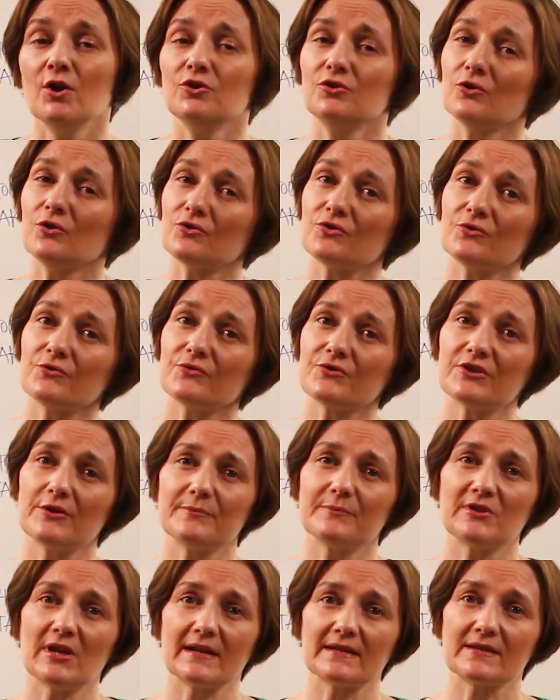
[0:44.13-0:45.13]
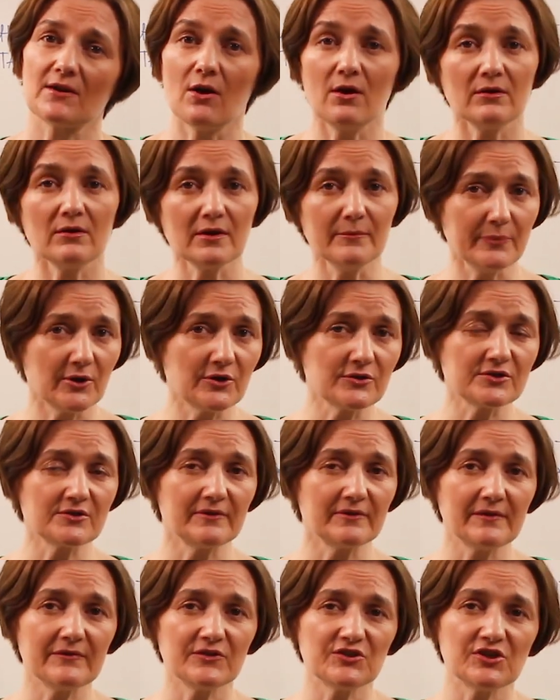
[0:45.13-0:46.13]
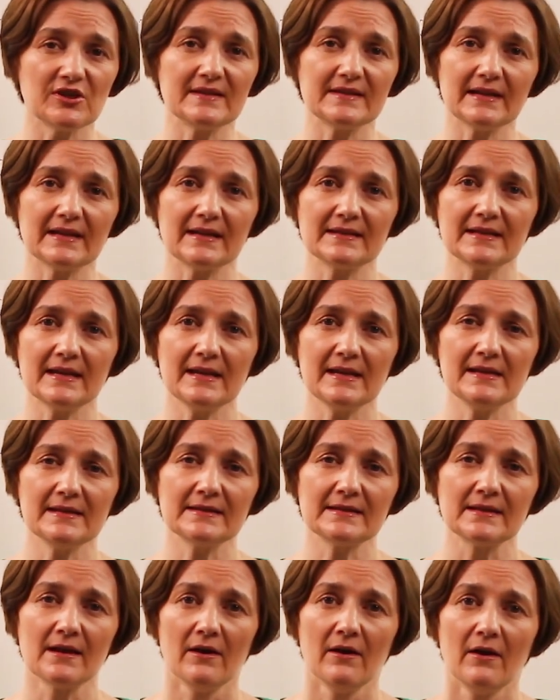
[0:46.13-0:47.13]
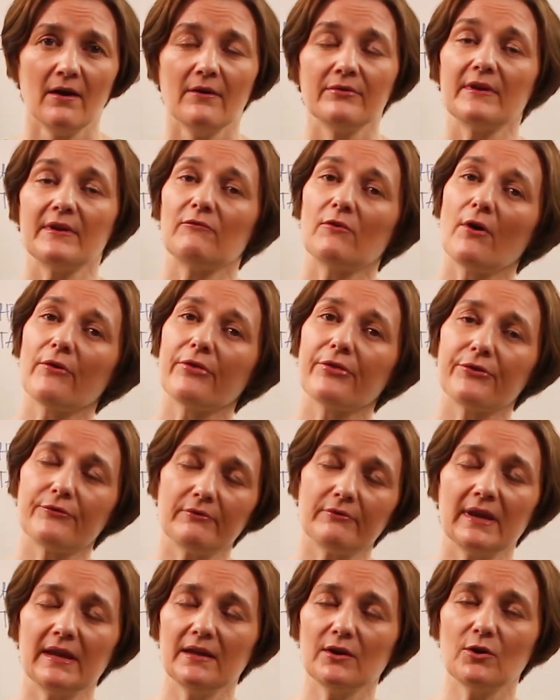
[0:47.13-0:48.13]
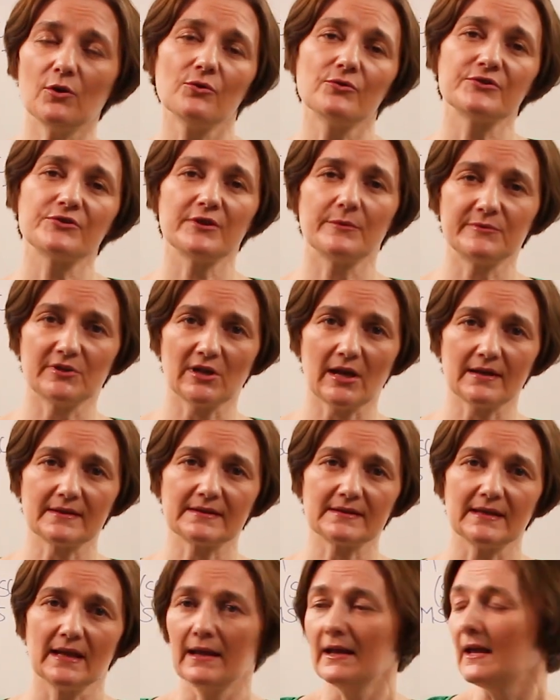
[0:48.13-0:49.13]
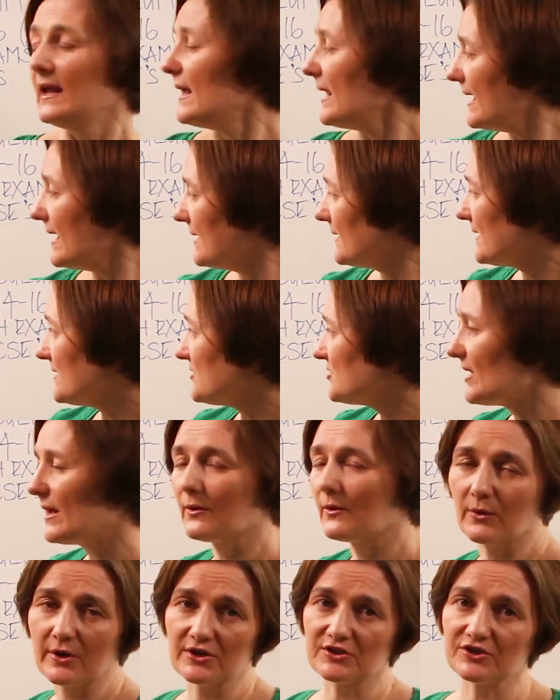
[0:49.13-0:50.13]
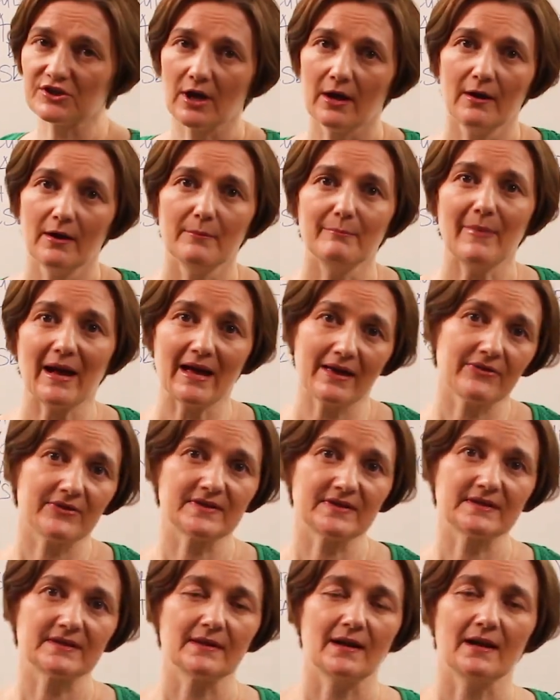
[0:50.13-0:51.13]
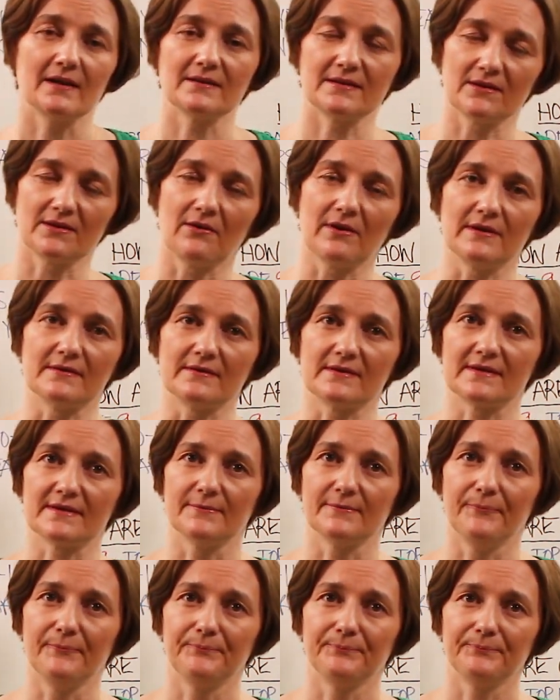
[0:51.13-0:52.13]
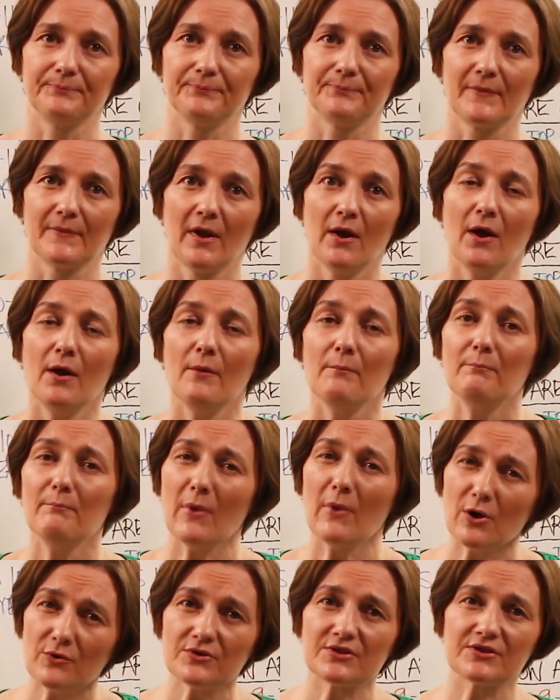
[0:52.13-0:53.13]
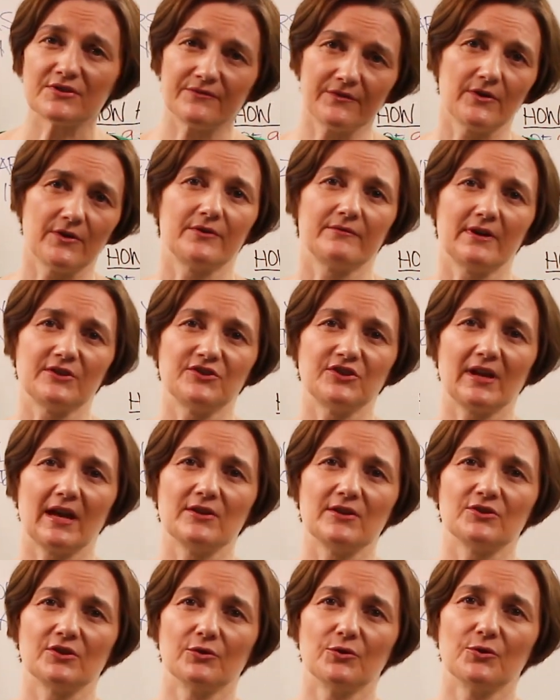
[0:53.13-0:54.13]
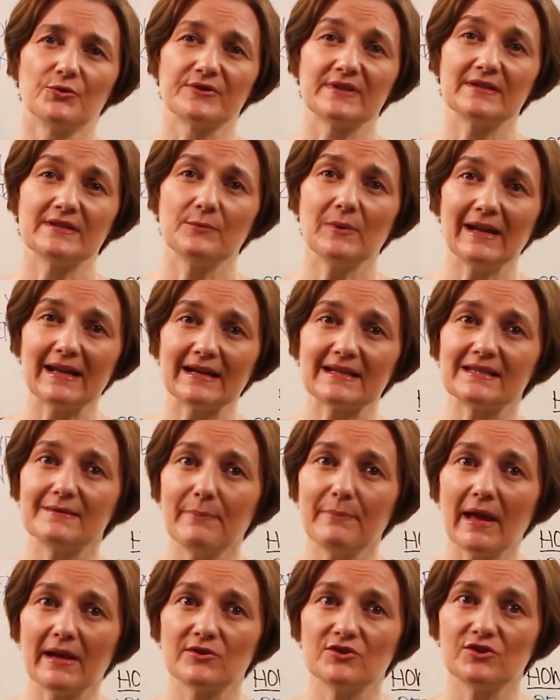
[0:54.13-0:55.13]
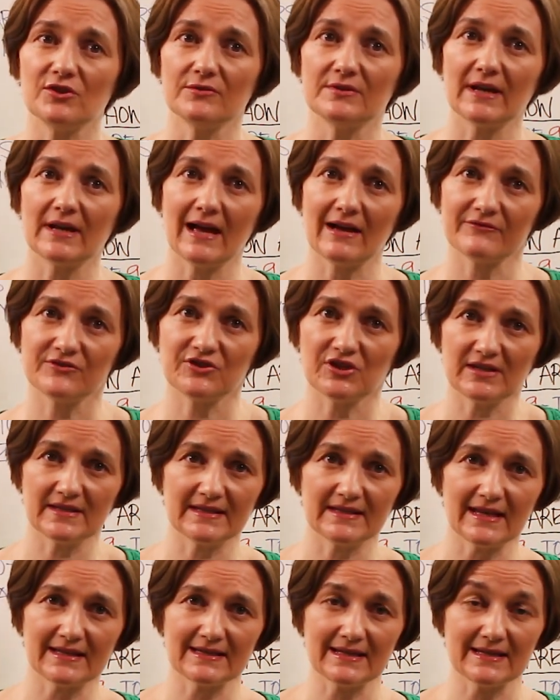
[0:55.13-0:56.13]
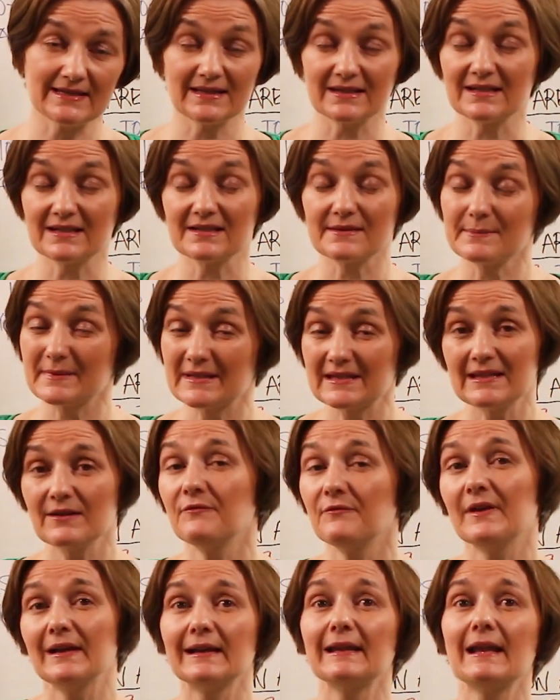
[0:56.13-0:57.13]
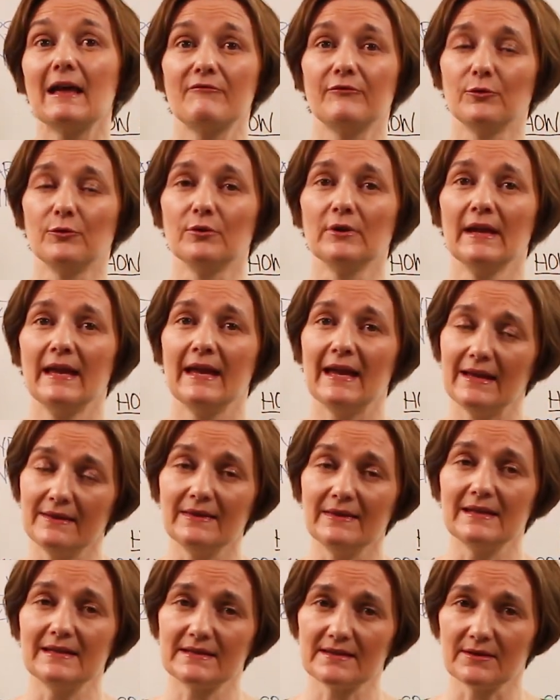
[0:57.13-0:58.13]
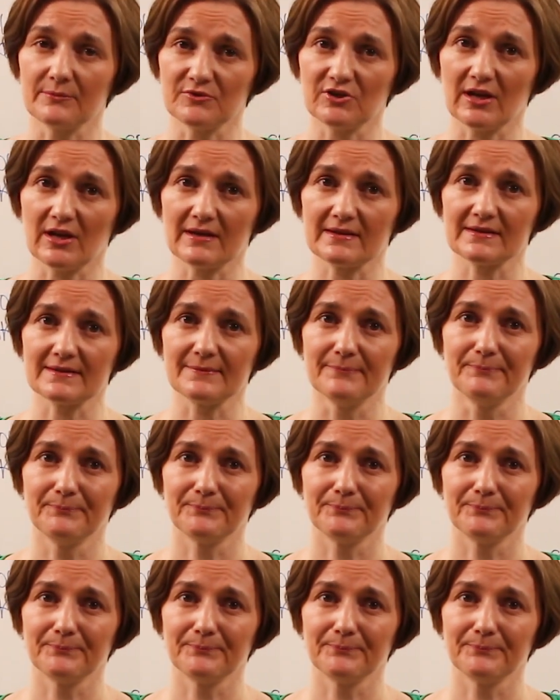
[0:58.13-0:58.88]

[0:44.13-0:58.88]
Not all subjects are compulsory for GCSEs. There are 3 core subjects: English language, maths and science. Most further education courses will expect you to have GCSEs at a specific level in these subjects.